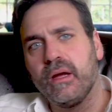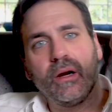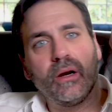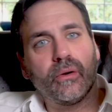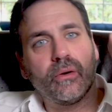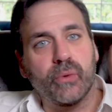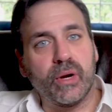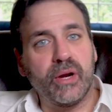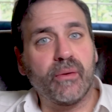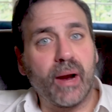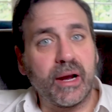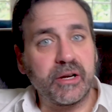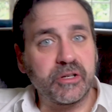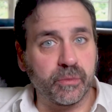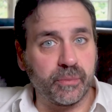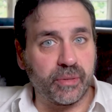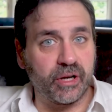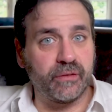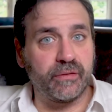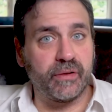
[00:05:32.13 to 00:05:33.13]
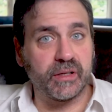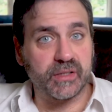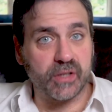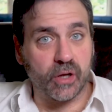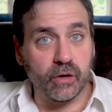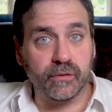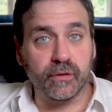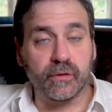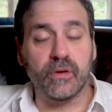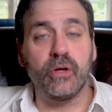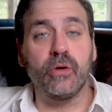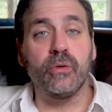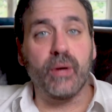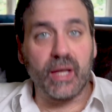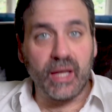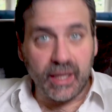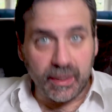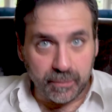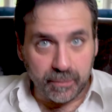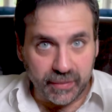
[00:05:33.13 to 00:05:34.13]
Rewrite your benefits overview
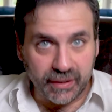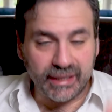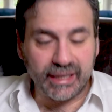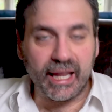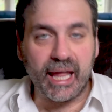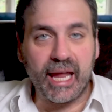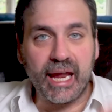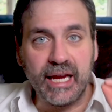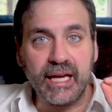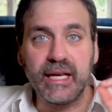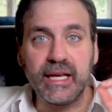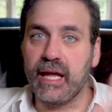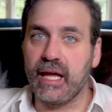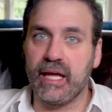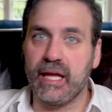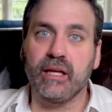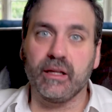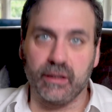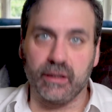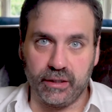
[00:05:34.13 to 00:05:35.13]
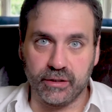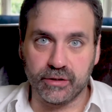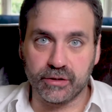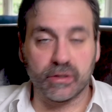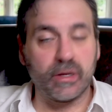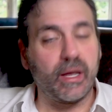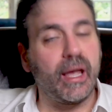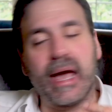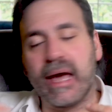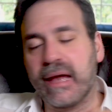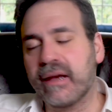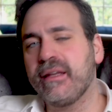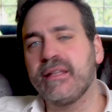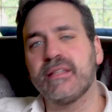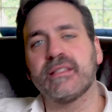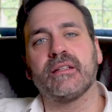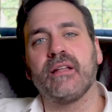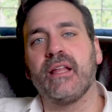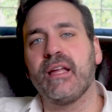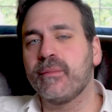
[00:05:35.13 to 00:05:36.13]
in plain English. Add a
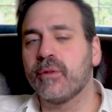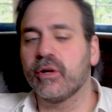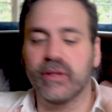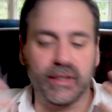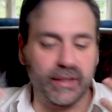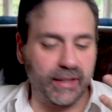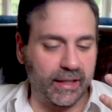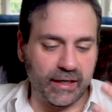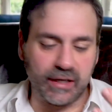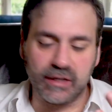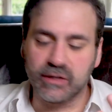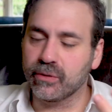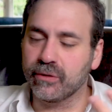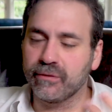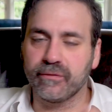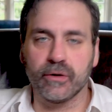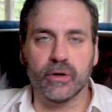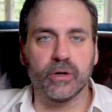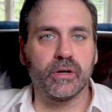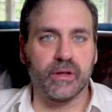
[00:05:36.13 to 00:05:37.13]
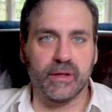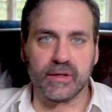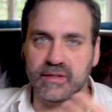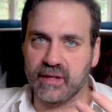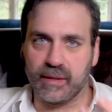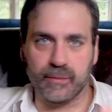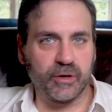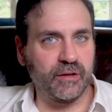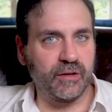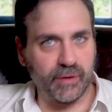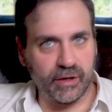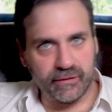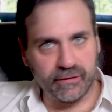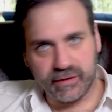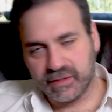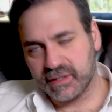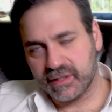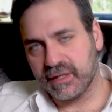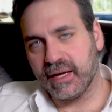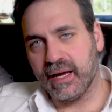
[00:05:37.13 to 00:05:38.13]
disclaimer that they need to refer to the summary of
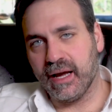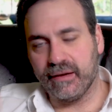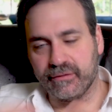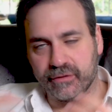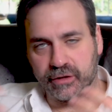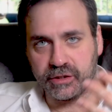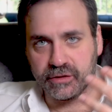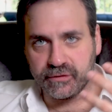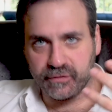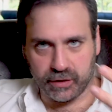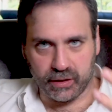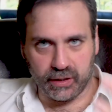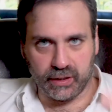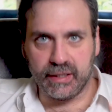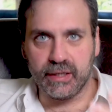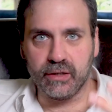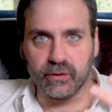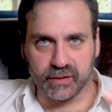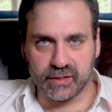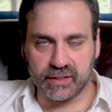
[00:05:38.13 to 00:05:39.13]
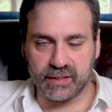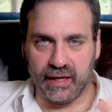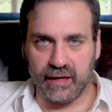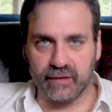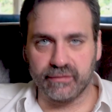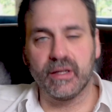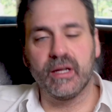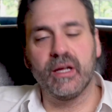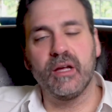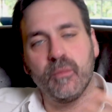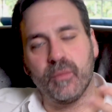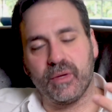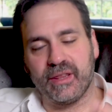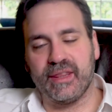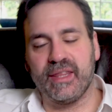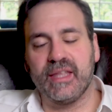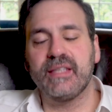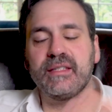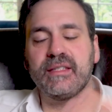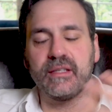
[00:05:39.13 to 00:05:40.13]
benefits and coverage for the legal stuff.
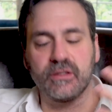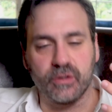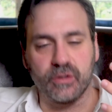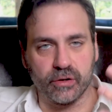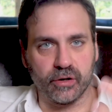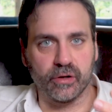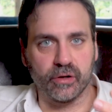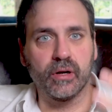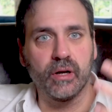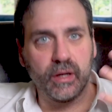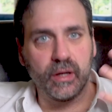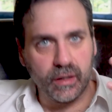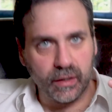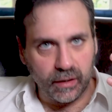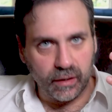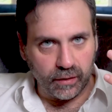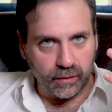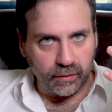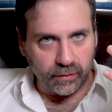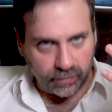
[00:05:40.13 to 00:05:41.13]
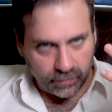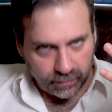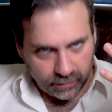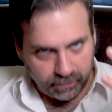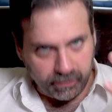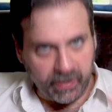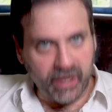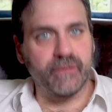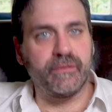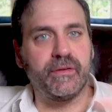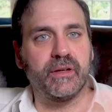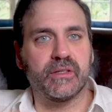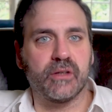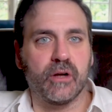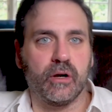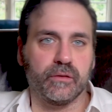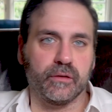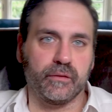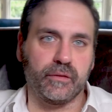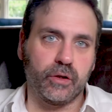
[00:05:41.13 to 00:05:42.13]
This is your benefits
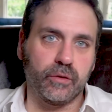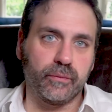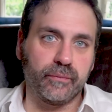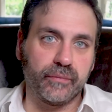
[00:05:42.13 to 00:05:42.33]
overview.